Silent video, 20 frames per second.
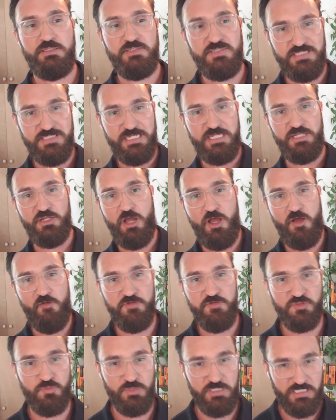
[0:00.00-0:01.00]

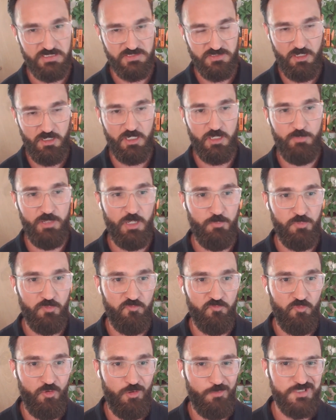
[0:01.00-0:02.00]
standoffish when I talk about
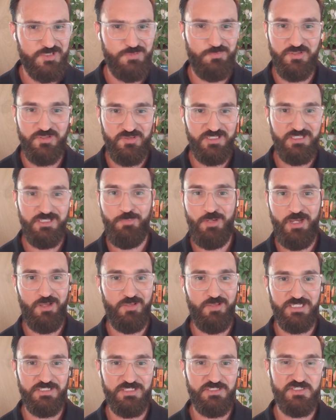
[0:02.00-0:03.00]
performance, but think
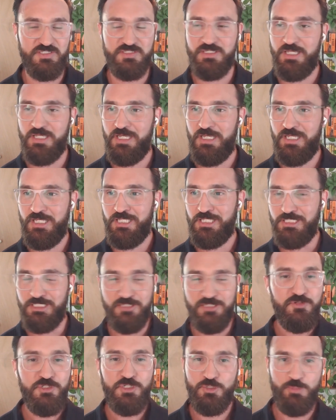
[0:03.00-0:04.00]
about just
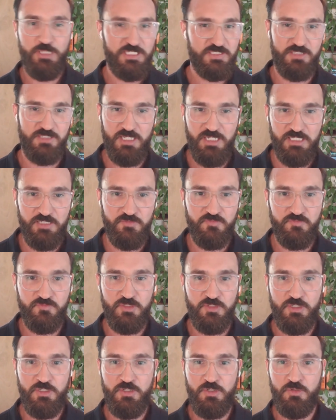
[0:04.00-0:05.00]
living your best life
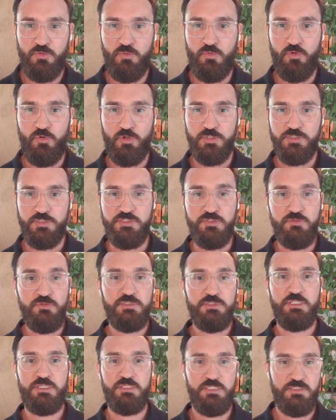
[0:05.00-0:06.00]
or
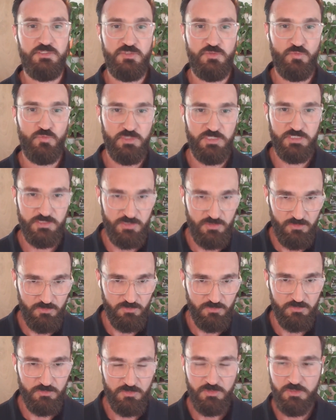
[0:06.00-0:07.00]
doing the things you want to
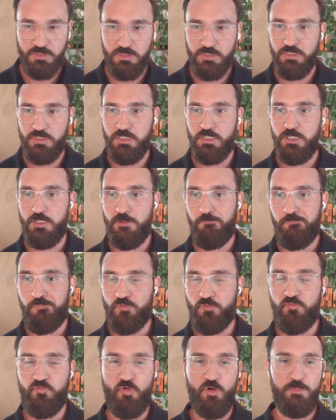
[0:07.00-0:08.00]
do.
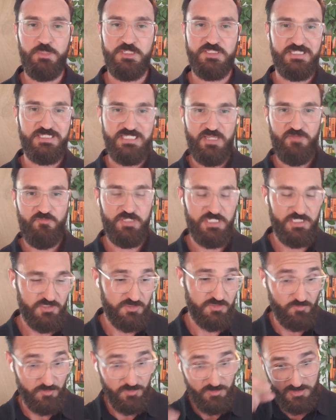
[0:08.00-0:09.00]
Performance, the
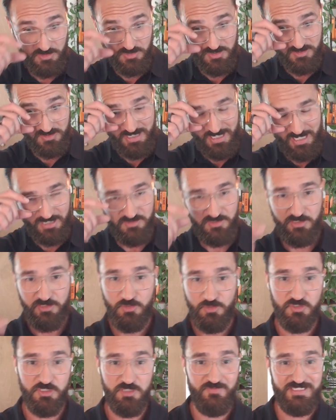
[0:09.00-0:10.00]
definition really is just the
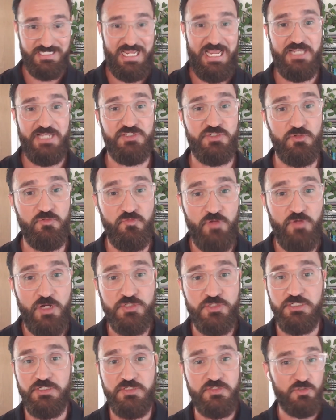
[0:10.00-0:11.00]
execution of a task or
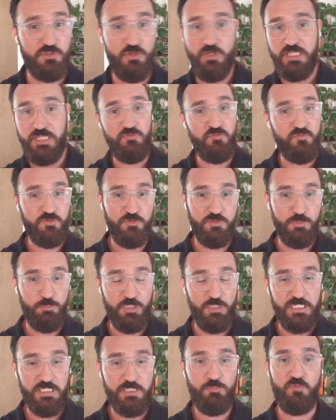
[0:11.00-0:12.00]
function. So go ahead and fill in the
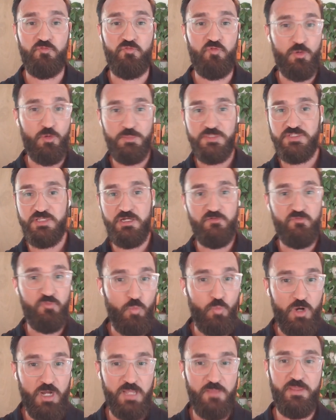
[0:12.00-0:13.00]
blank. Performance
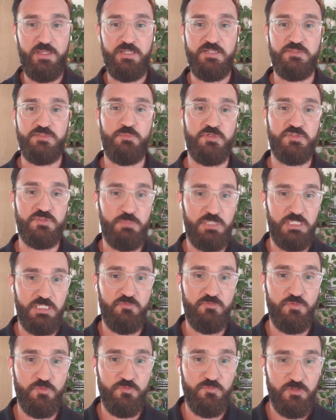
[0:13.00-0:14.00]
of what? That is most
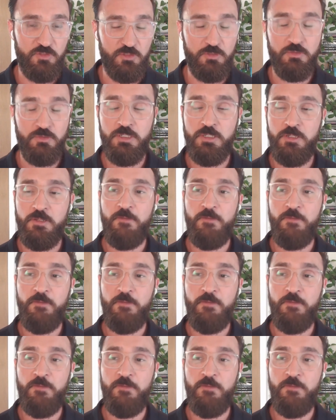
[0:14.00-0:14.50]
meaningful to you.